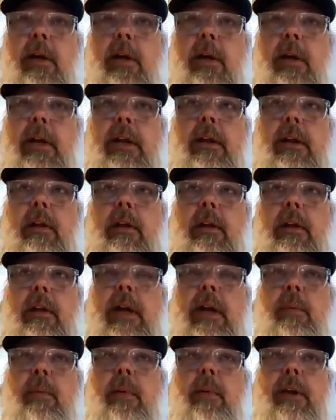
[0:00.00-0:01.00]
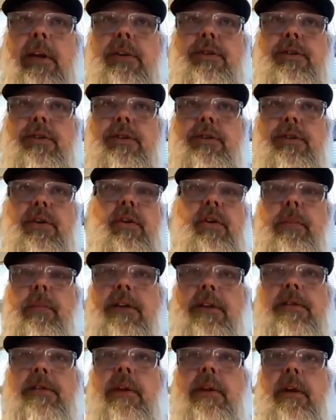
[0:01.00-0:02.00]
at what it is you do
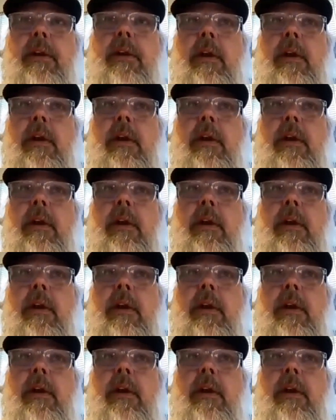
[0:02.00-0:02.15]
best,